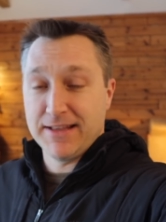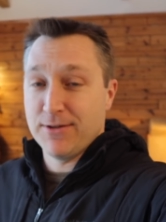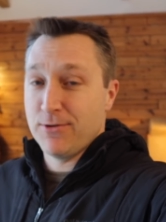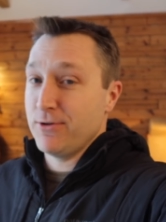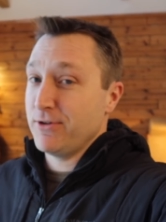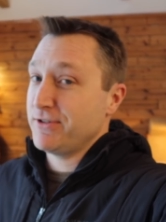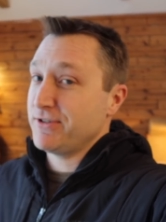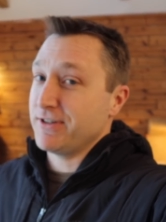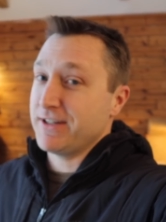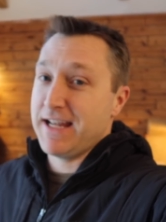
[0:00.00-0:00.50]

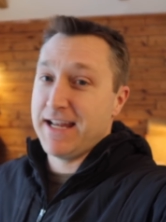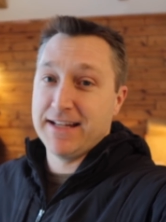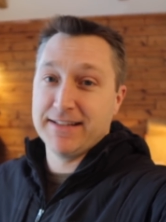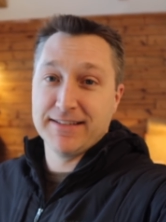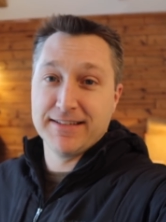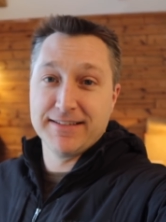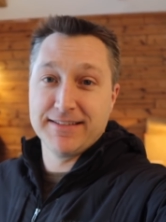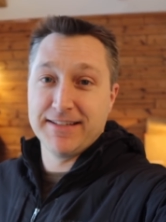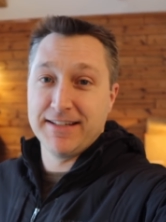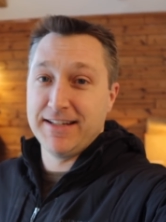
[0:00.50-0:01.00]
Louis or
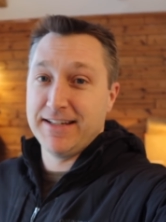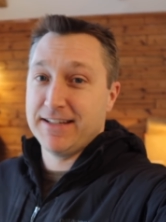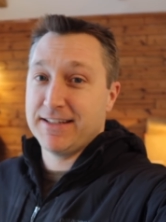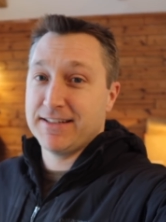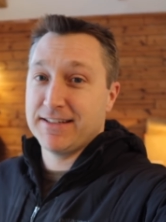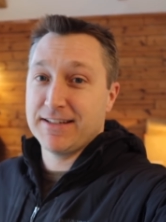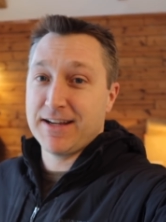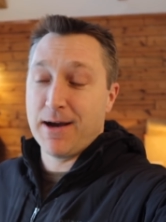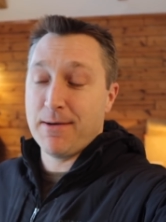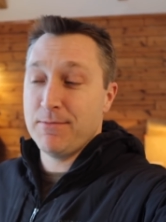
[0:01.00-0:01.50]
Kansas City,
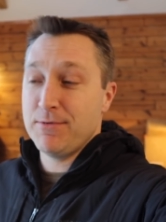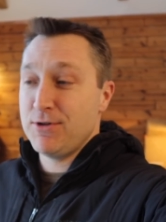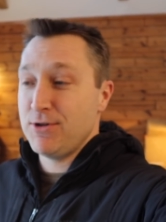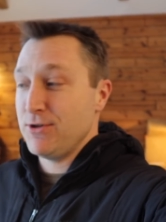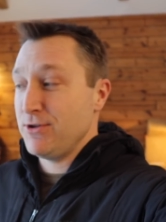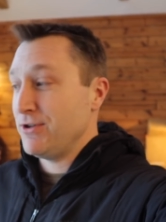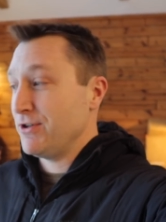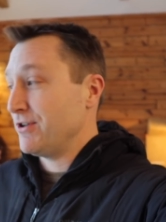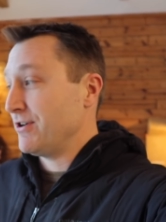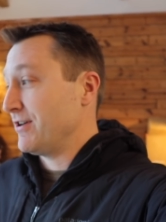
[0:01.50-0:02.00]
come to
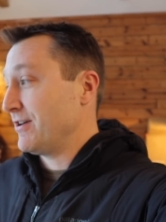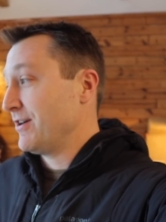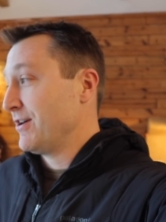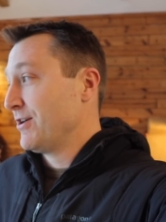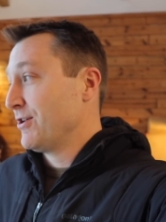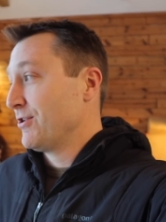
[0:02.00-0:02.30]
your